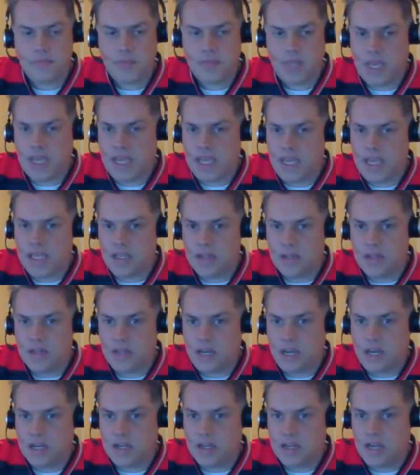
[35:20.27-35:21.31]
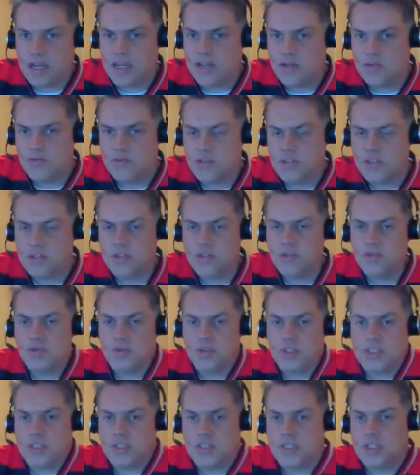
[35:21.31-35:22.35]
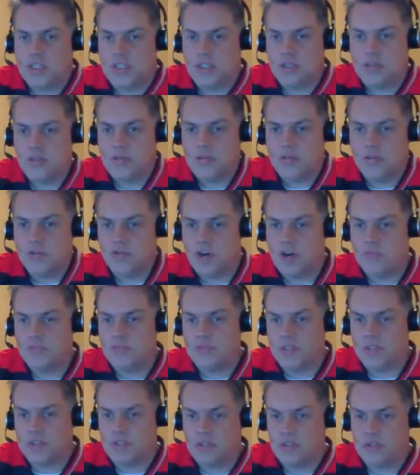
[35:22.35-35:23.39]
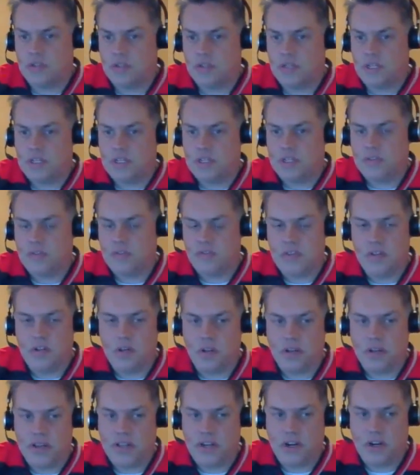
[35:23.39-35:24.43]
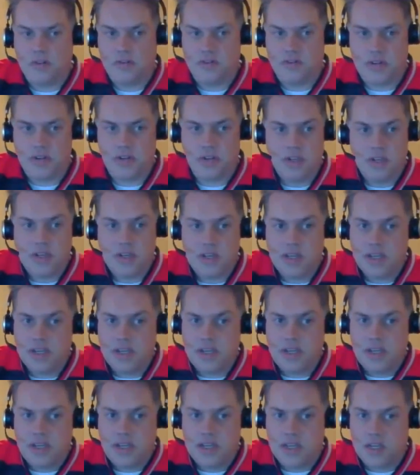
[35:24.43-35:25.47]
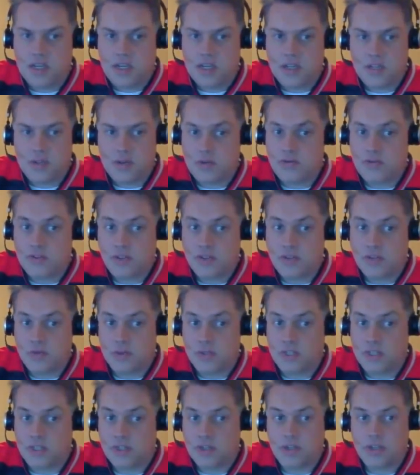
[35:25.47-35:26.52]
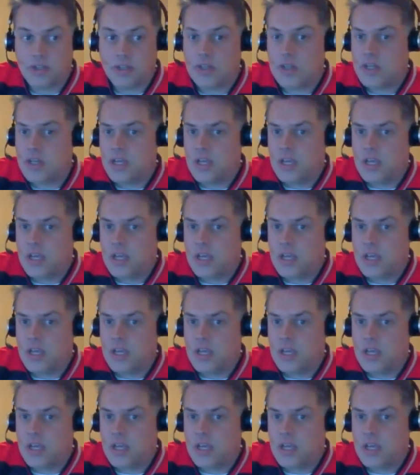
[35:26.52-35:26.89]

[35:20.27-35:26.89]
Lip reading: and I don't usually see drops in the feed all that often, so everything's really good.